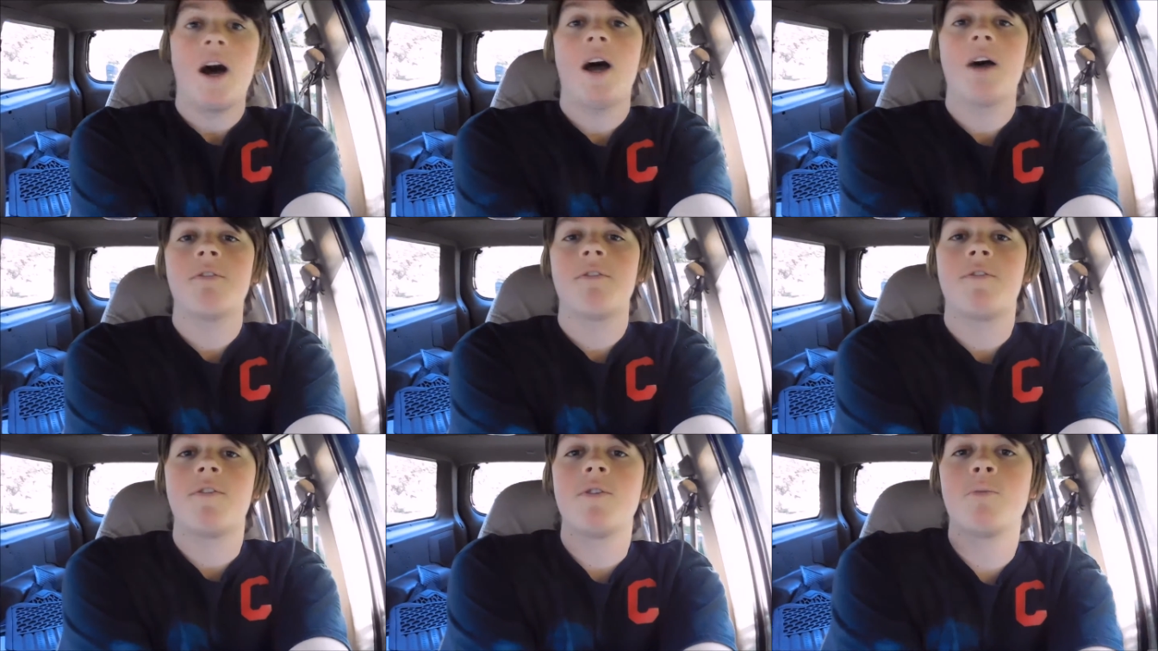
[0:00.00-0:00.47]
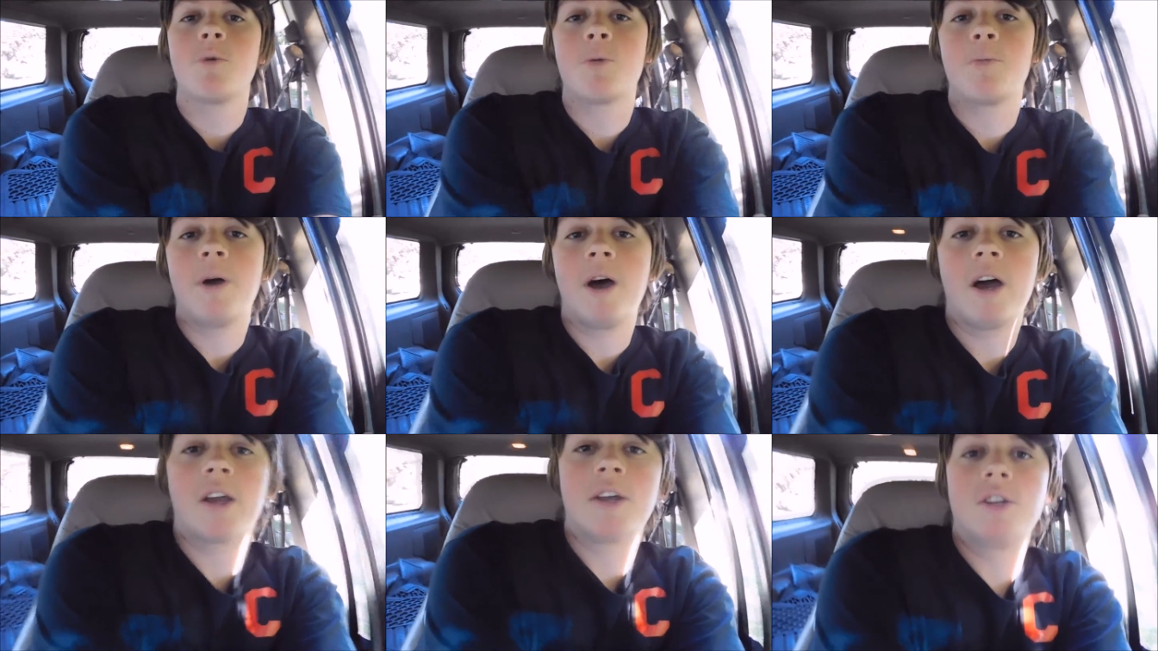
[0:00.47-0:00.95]
I have a few more
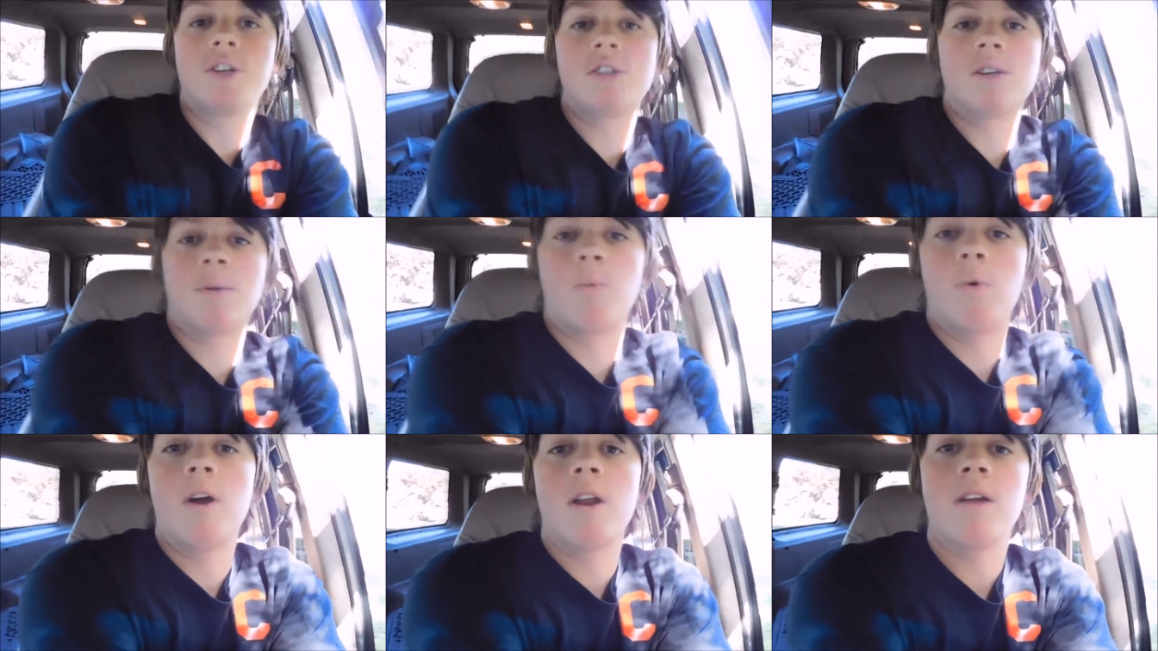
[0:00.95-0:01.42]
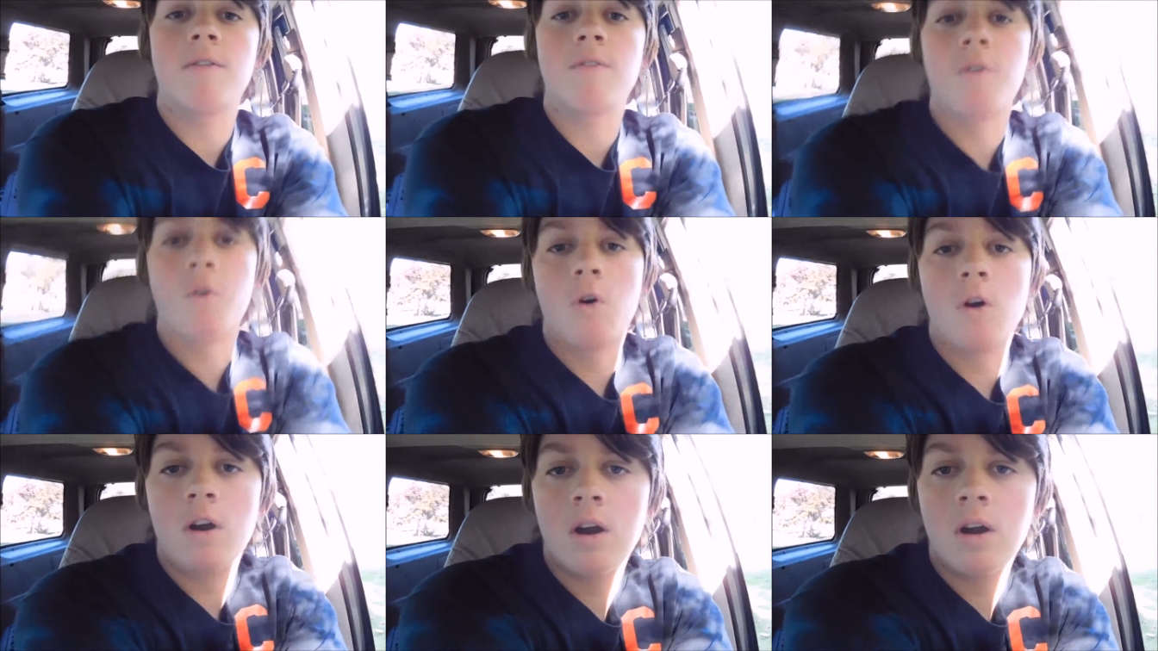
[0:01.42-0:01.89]
packages I'm waiting
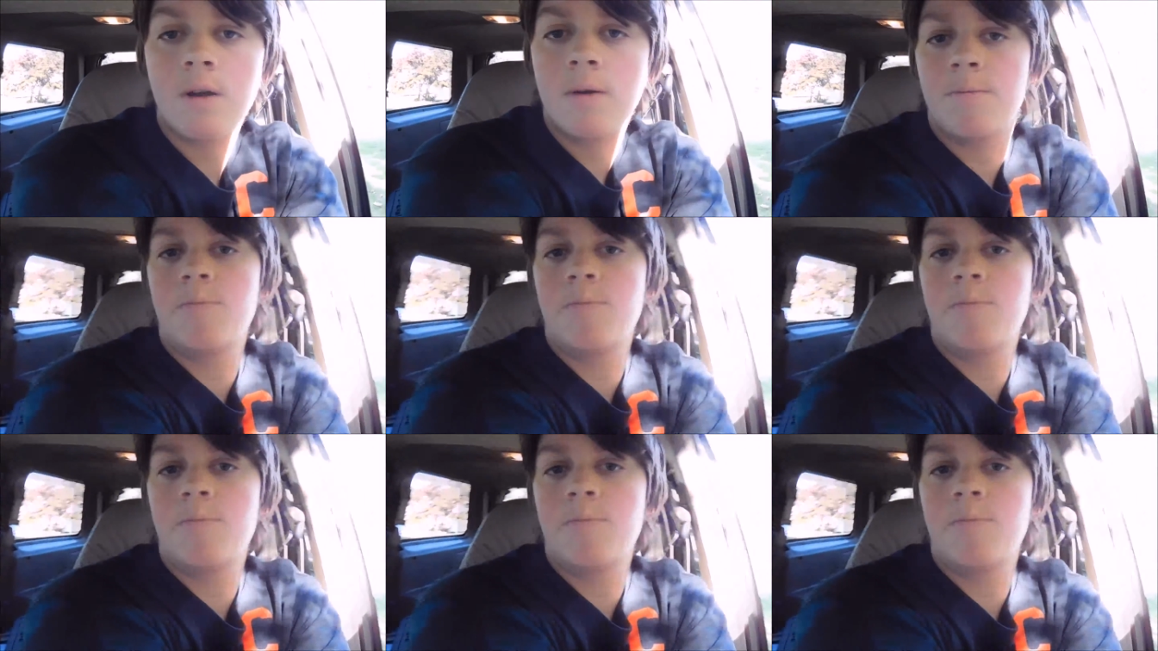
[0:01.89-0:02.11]
for,